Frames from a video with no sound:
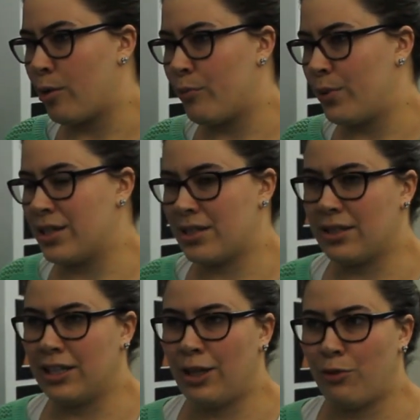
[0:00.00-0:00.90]

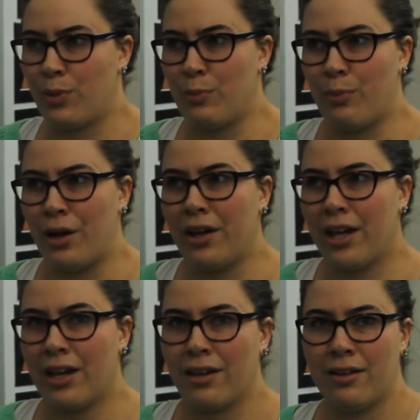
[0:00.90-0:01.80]
basically they've been
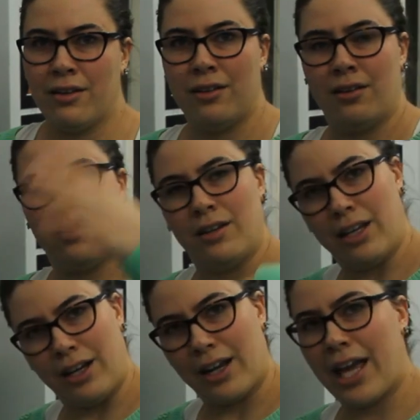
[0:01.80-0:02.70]
buying
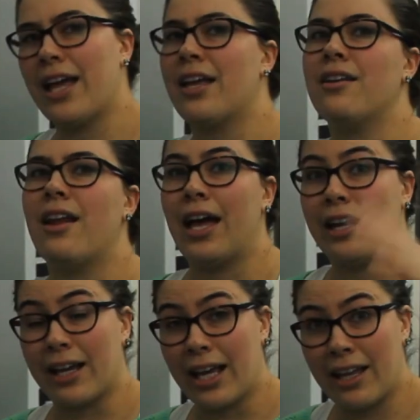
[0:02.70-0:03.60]
it again
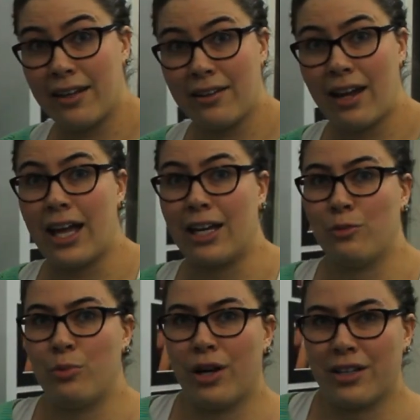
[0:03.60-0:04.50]
and again, and
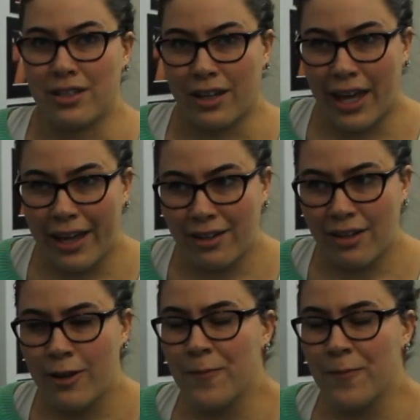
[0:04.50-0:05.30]
it breaks again.